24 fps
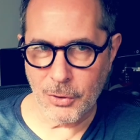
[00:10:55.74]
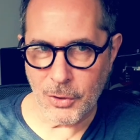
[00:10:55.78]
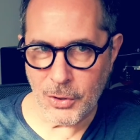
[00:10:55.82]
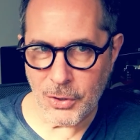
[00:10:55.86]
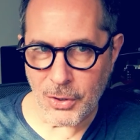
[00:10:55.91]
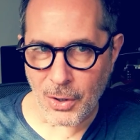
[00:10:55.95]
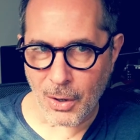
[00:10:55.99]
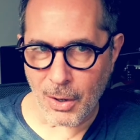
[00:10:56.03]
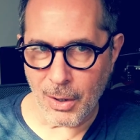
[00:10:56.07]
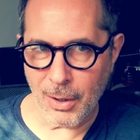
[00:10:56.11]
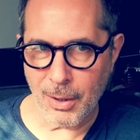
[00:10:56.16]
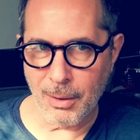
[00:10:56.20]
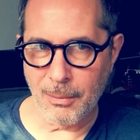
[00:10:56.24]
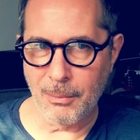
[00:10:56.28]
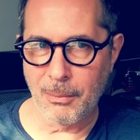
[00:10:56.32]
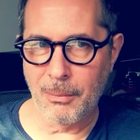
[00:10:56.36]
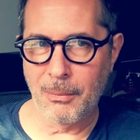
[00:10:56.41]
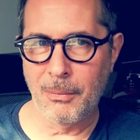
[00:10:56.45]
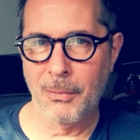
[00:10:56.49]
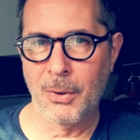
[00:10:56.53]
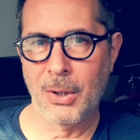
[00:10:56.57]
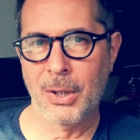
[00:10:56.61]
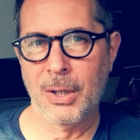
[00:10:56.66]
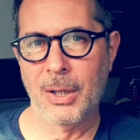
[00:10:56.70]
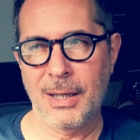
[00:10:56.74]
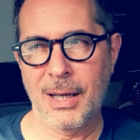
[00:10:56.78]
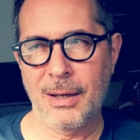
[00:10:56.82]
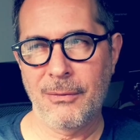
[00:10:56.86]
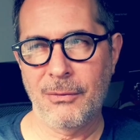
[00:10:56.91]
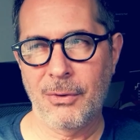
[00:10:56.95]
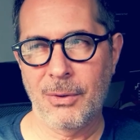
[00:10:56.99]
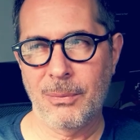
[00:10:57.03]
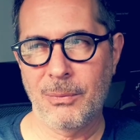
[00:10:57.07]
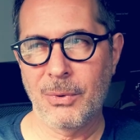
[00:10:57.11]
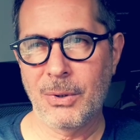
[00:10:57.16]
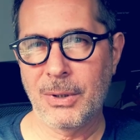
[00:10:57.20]
stardom,
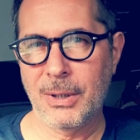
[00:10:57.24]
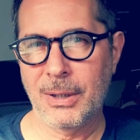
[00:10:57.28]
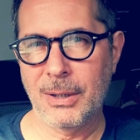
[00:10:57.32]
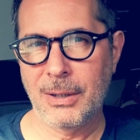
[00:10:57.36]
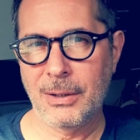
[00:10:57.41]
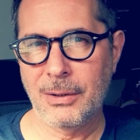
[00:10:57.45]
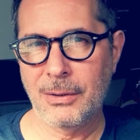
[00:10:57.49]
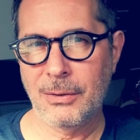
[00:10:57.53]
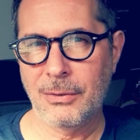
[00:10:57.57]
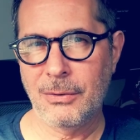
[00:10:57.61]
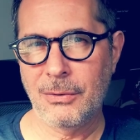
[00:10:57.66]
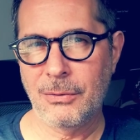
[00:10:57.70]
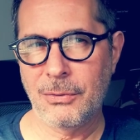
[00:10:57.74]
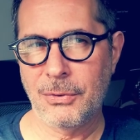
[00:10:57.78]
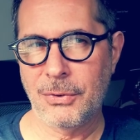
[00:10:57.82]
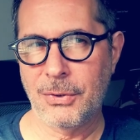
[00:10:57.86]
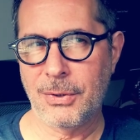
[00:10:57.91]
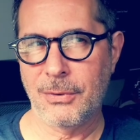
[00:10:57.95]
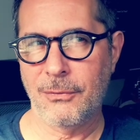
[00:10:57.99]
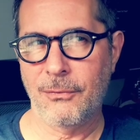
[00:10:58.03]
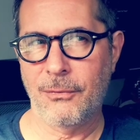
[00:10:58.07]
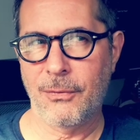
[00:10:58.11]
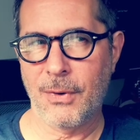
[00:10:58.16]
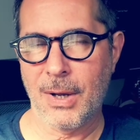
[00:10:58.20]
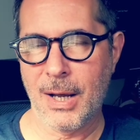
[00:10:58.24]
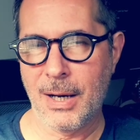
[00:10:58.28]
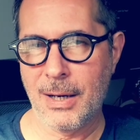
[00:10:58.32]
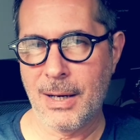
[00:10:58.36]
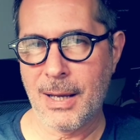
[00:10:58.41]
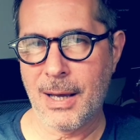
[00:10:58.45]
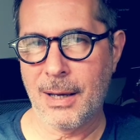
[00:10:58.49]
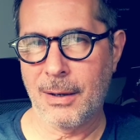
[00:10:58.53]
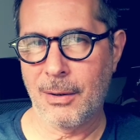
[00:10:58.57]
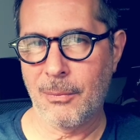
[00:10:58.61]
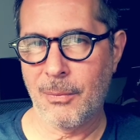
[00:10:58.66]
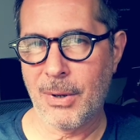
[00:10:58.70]
inevitably you should
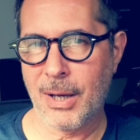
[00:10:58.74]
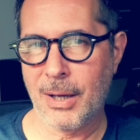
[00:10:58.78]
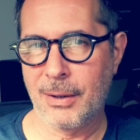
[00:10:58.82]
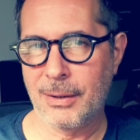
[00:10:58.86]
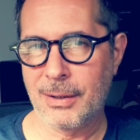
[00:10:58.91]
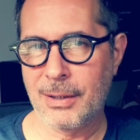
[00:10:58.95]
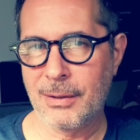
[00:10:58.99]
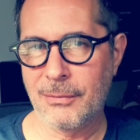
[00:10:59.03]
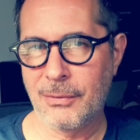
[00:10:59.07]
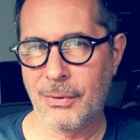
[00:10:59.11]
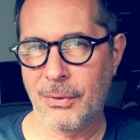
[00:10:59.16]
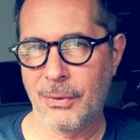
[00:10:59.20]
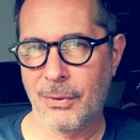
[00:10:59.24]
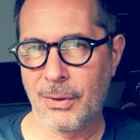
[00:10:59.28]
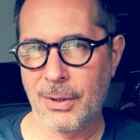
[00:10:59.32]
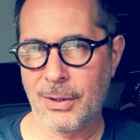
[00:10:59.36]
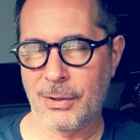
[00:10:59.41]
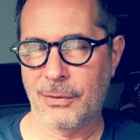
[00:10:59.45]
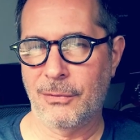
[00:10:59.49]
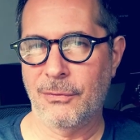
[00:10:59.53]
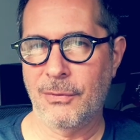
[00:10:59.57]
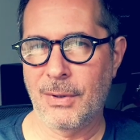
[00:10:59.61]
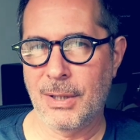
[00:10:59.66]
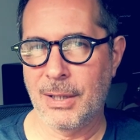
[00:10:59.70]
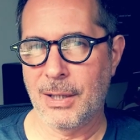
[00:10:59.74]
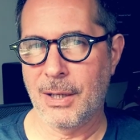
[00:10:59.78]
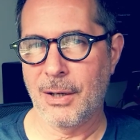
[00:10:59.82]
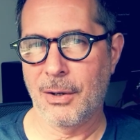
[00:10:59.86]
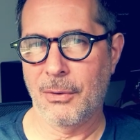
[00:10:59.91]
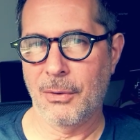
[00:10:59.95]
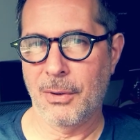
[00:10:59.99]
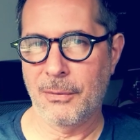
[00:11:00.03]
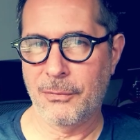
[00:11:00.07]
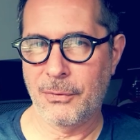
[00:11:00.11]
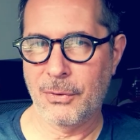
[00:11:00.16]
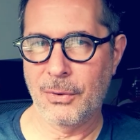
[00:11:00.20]
find out about even this
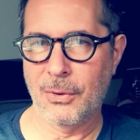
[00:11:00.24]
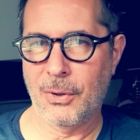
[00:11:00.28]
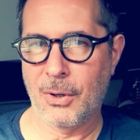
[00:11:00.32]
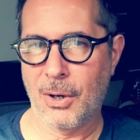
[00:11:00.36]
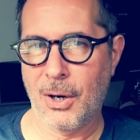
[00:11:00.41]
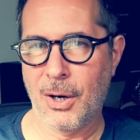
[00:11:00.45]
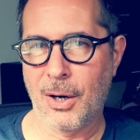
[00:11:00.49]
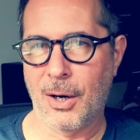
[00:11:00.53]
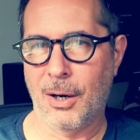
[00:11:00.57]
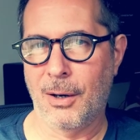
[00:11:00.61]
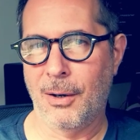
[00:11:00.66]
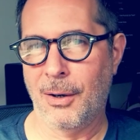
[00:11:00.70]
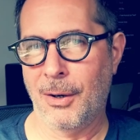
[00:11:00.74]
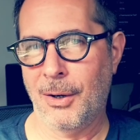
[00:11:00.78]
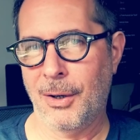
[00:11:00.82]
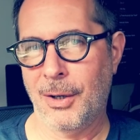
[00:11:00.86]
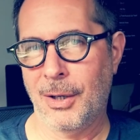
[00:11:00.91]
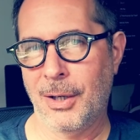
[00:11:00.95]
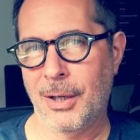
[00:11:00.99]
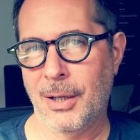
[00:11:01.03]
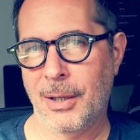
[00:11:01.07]
video if you're her.